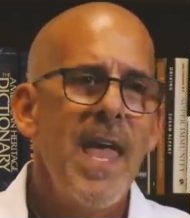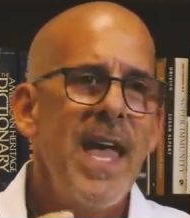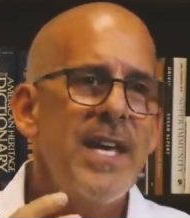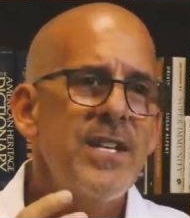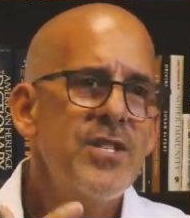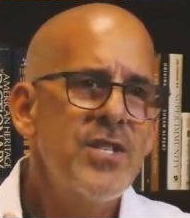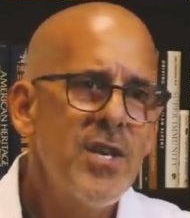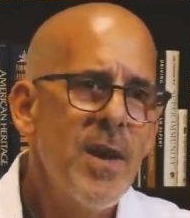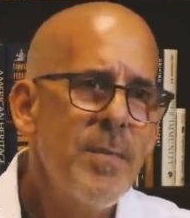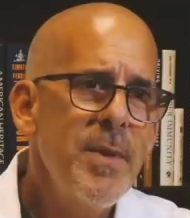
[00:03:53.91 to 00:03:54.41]

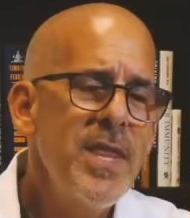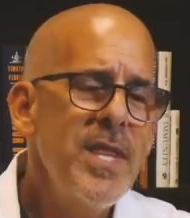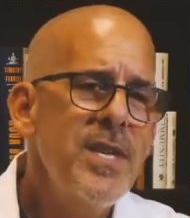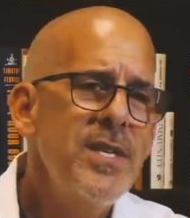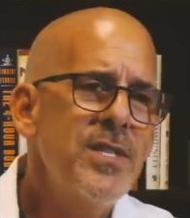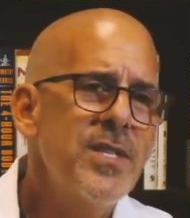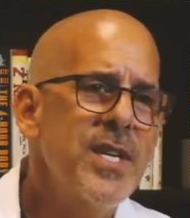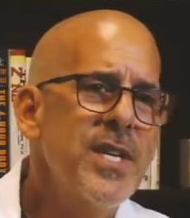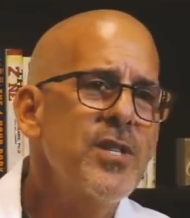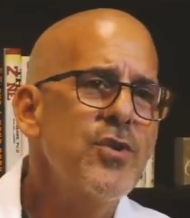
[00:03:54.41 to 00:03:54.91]
And some of
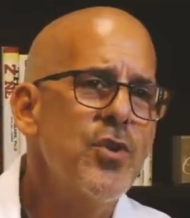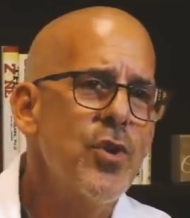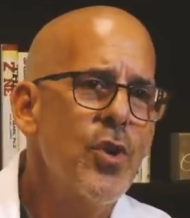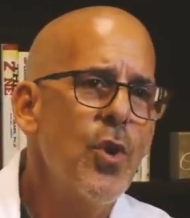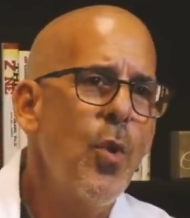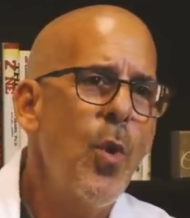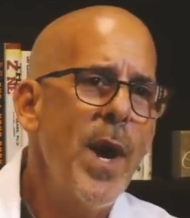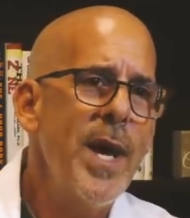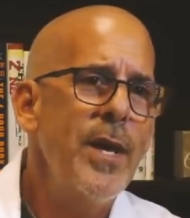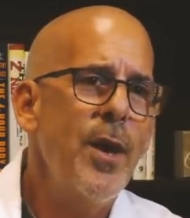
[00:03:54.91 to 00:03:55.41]
these things are
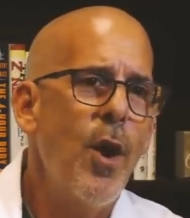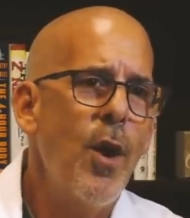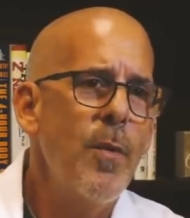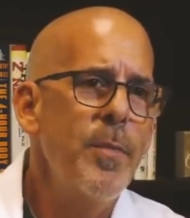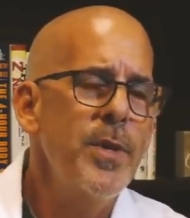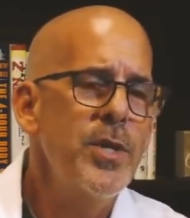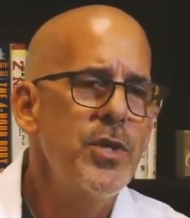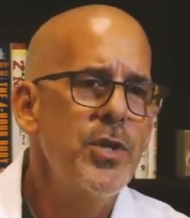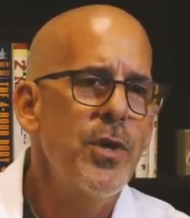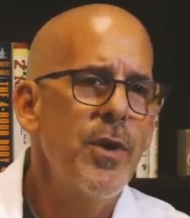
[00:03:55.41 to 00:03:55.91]
quite
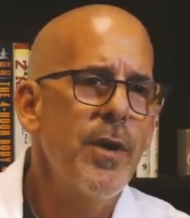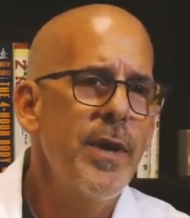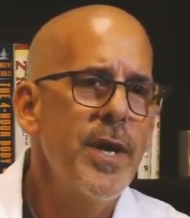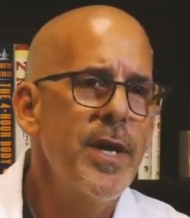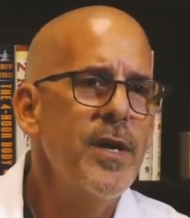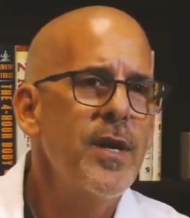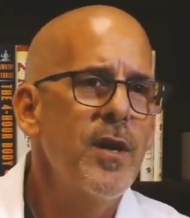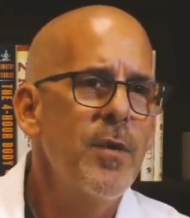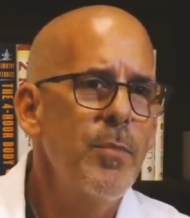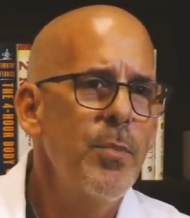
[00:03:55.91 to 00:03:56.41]
arbitrary
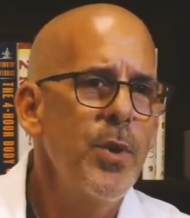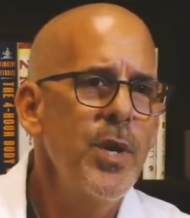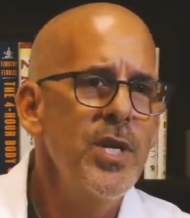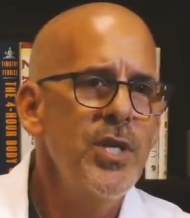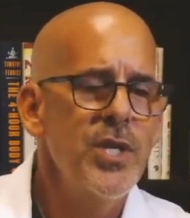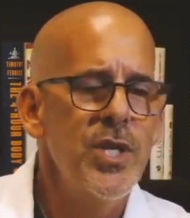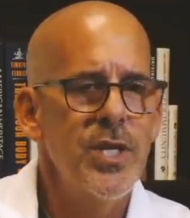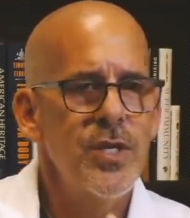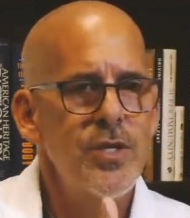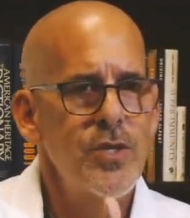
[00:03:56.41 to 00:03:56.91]
and
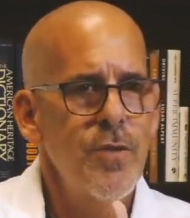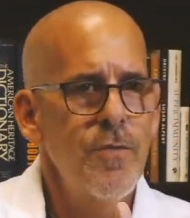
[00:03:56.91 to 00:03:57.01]
capricious.